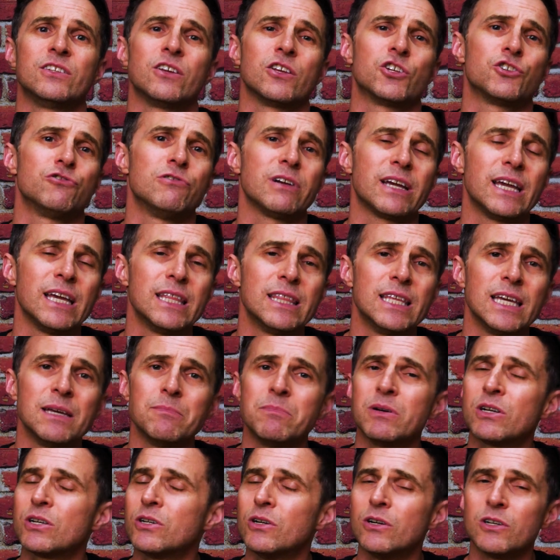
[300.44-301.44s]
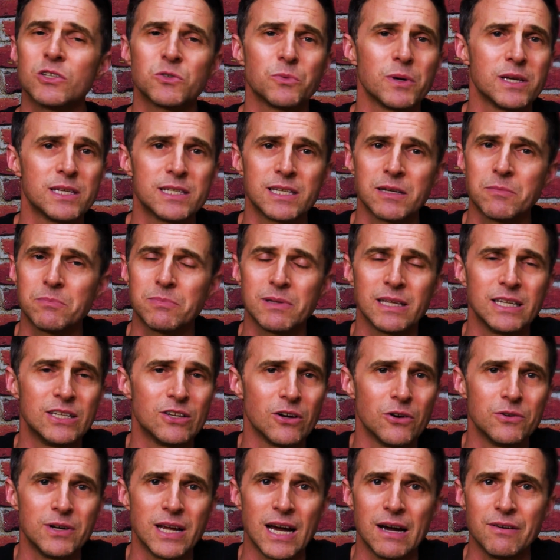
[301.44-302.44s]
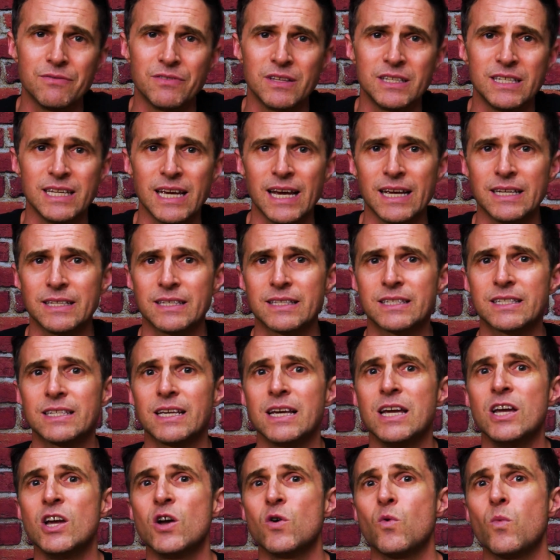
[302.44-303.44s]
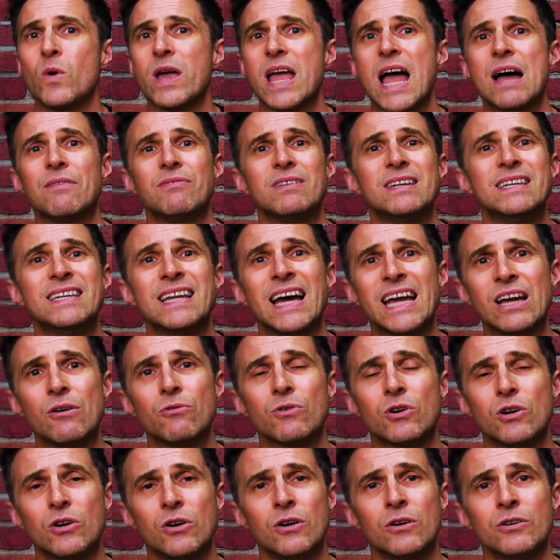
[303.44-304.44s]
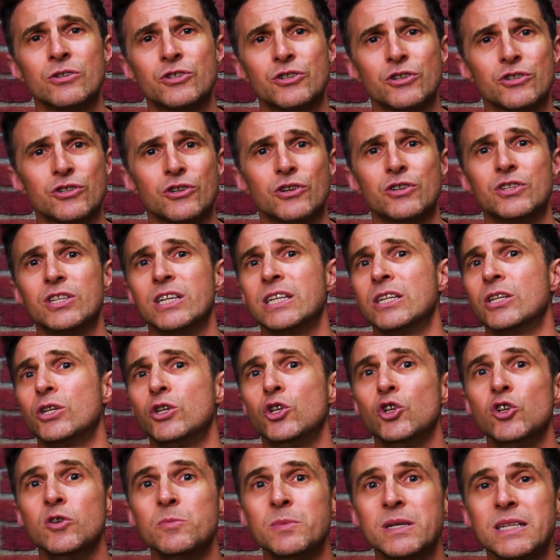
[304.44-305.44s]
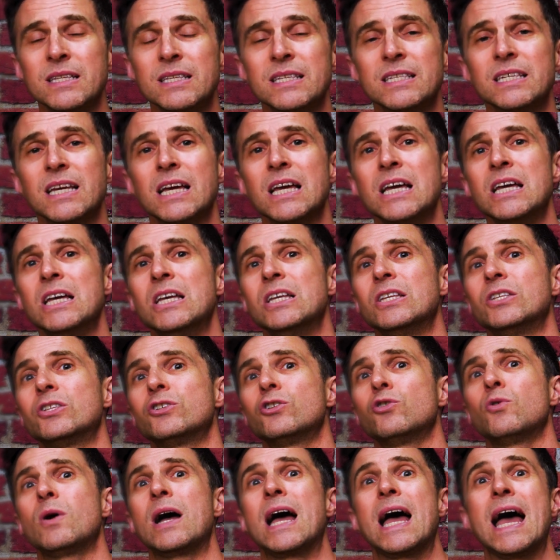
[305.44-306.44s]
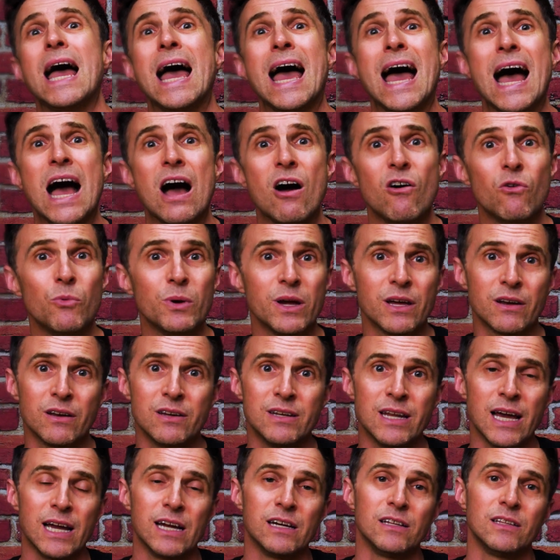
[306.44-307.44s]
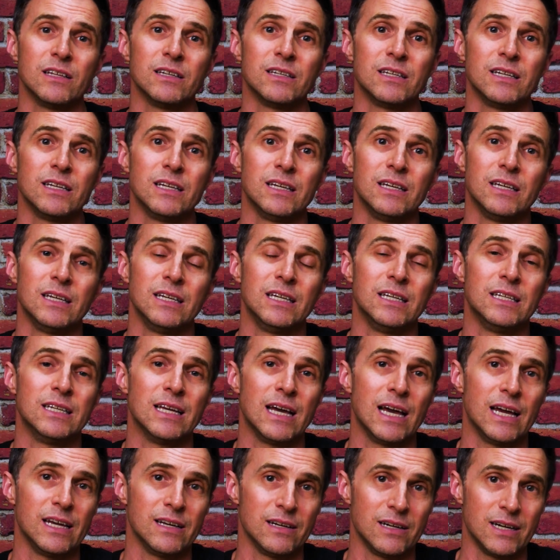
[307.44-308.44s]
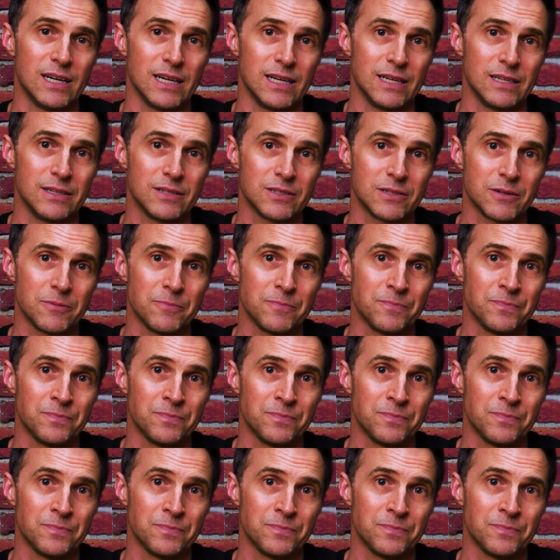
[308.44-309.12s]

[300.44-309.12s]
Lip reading: It's a tricky thing because we simply don't have the tests. We haven't nailed consciousness in humans. So how are we going to nail it in AIs?